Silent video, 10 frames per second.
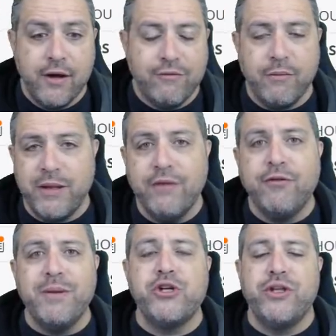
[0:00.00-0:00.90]
from the
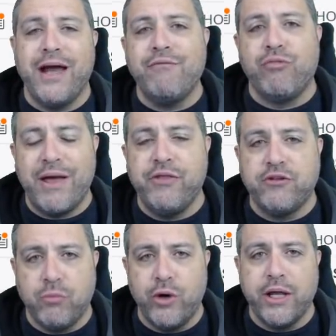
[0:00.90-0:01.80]
information that I've read this
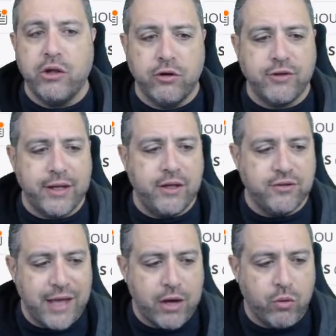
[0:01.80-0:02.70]
morning, it looks like he is
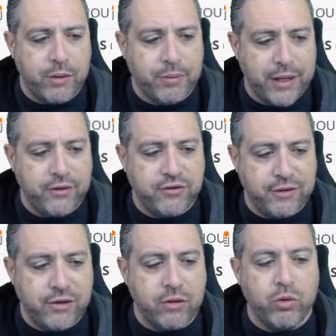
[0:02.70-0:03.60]
not going to play this
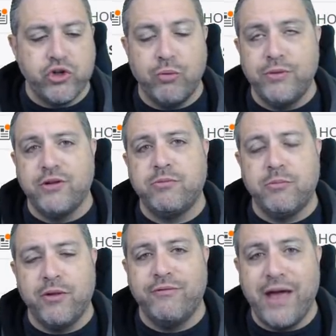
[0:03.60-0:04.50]
evening, which opens up some
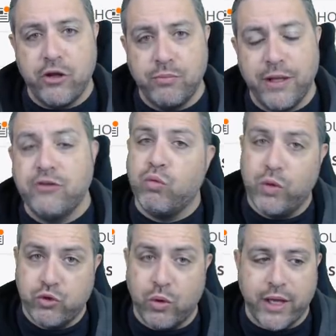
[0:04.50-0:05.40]
other value plays,
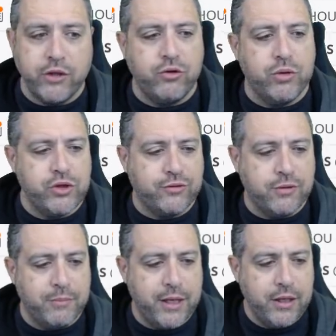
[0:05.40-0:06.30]
which we'll get to in just
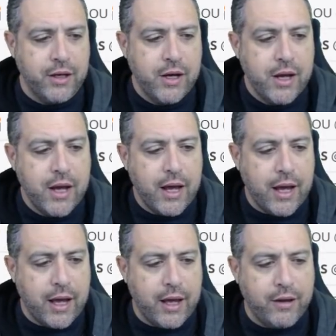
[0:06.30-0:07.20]
a minute.
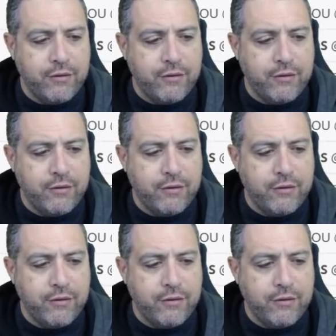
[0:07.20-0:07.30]
Uh,